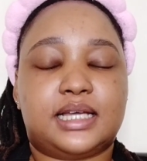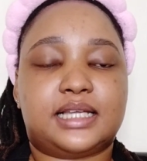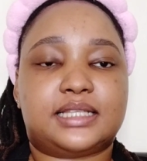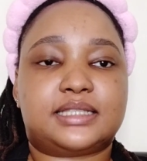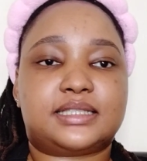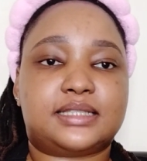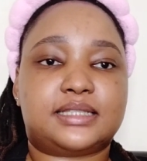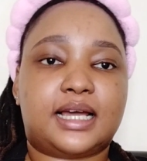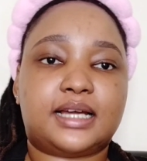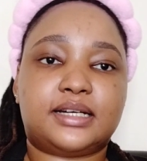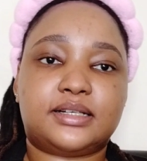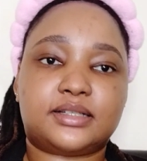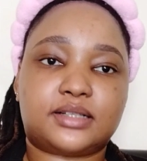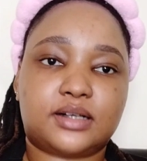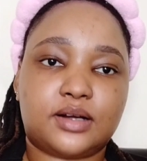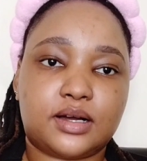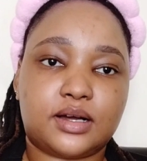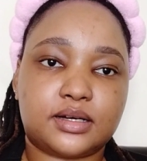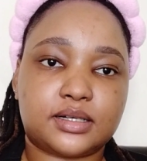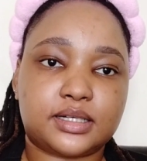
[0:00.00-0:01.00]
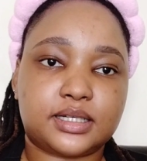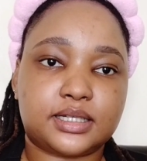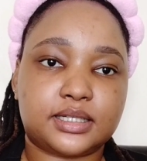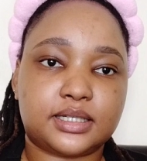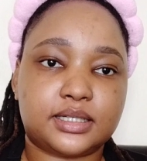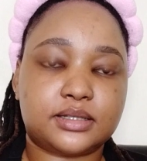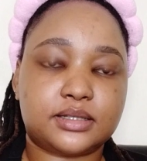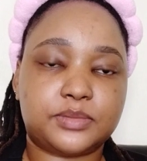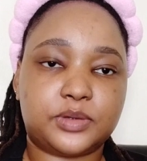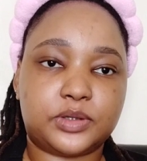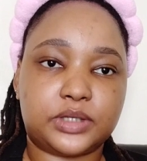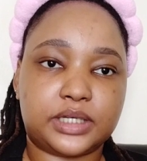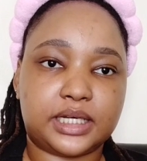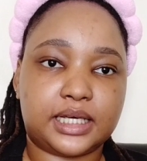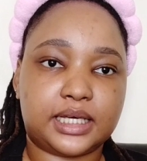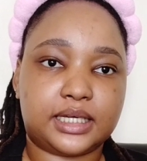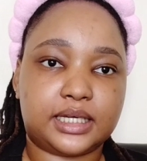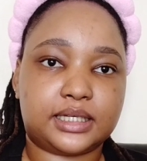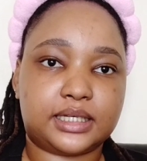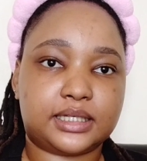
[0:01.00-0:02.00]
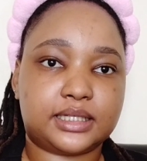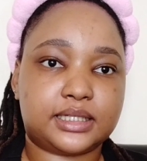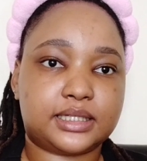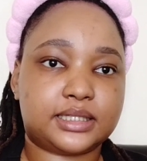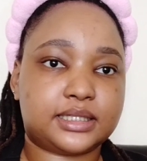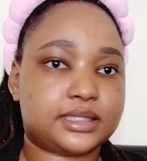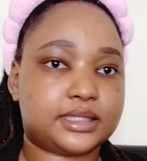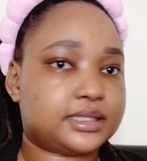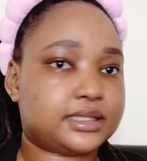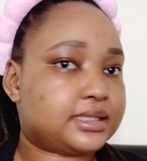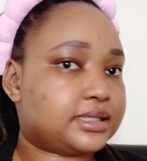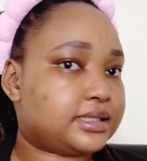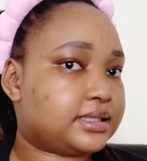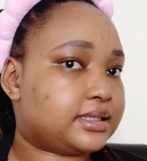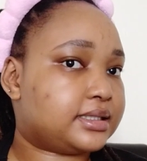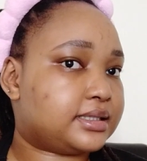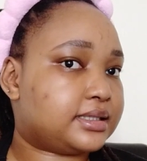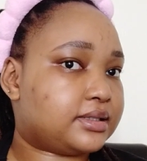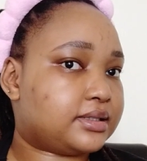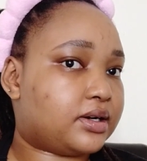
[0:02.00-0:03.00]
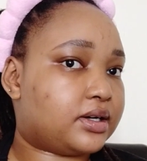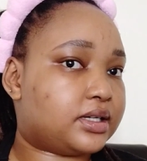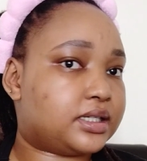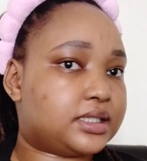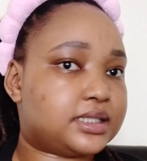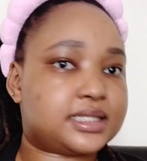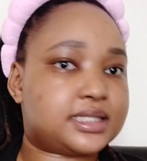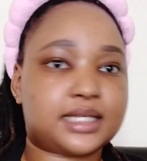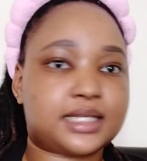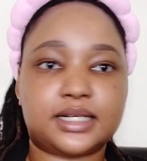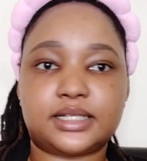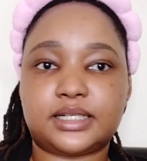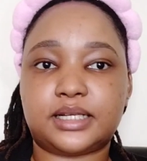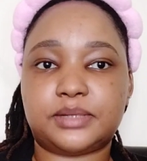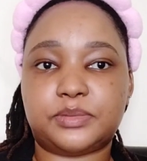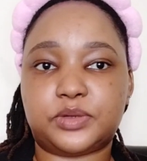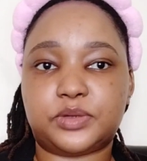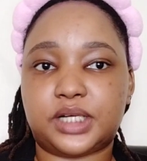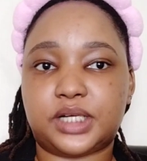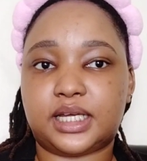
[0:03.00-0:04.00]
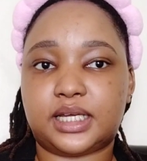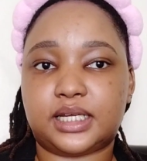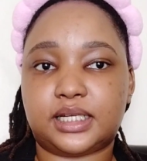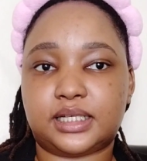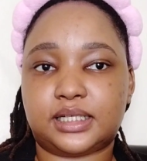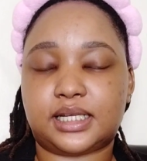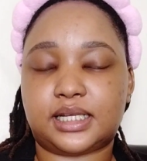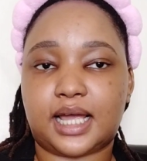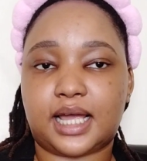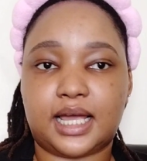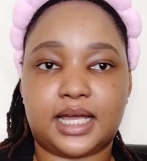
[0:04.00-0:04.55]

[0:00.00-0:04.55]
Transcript: It's 9 o'clock in the morning on a Saturday morning.